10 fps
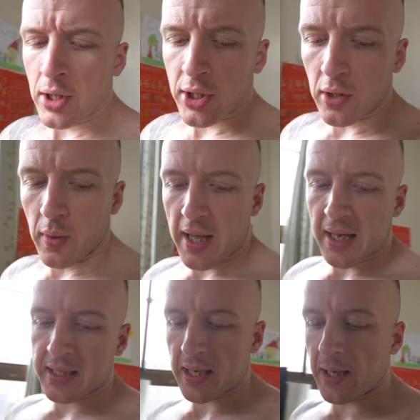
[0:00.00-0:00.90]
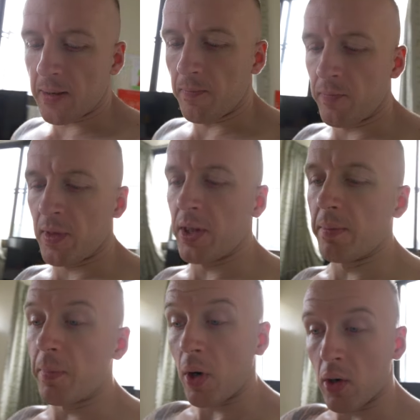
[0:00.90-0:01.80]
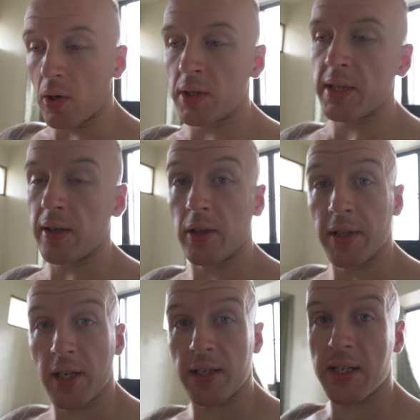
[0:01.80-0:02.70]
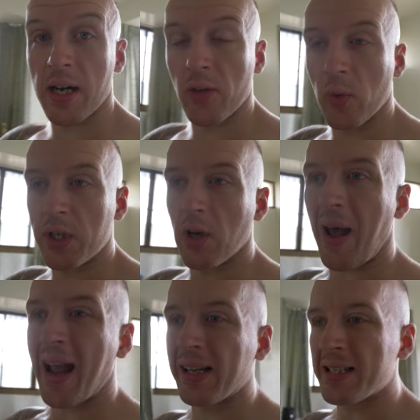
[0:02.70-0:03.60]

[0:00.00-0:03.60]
so that the bars that are on the other side of the window act